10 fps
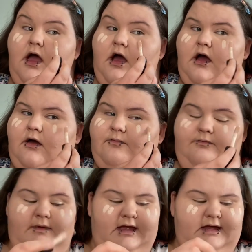Um,
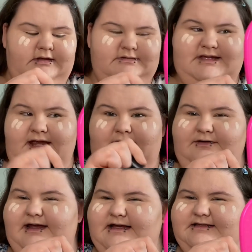and side note,
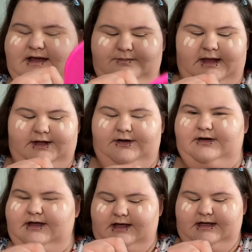do you guys like my little
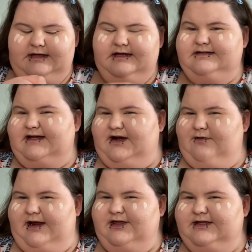
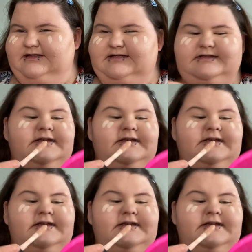decorations